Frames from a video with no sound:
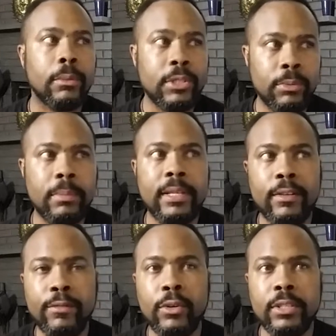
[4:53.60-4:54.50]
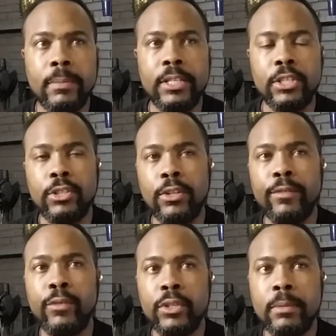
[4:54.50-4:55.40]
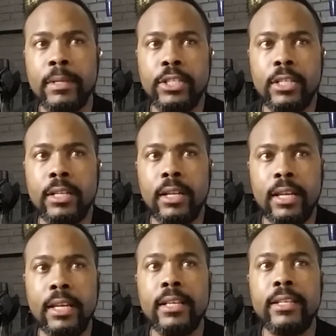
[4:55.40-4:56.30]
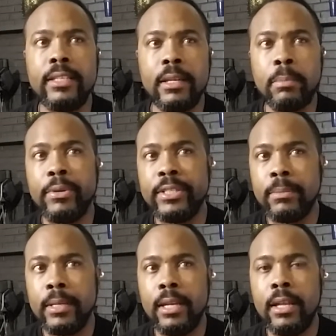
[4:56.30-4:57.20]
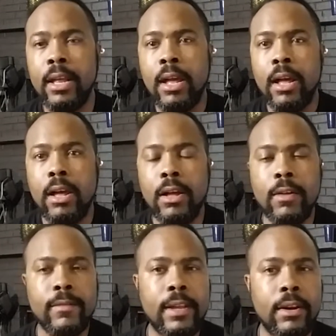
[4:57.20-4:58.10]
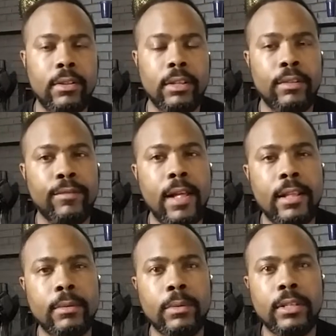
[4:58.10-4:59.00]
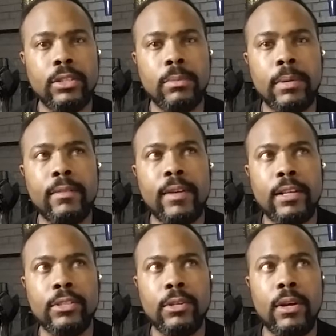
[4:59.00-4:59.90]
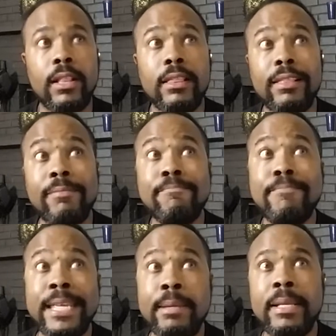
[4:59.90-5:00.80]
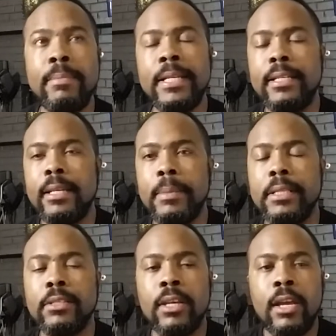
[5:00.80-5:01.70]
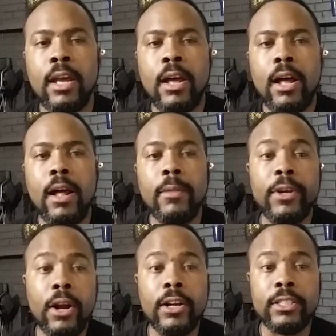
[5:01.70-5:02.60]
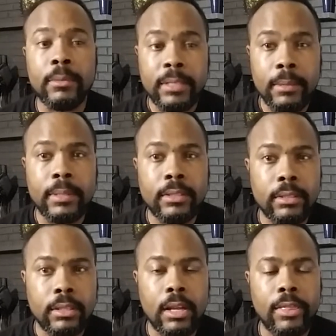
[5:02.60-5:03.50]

which would be the fourth dimension. So the fourth dimension is an imprisonment of not only the fallen ones, but of also many, many, many demons. There are some demons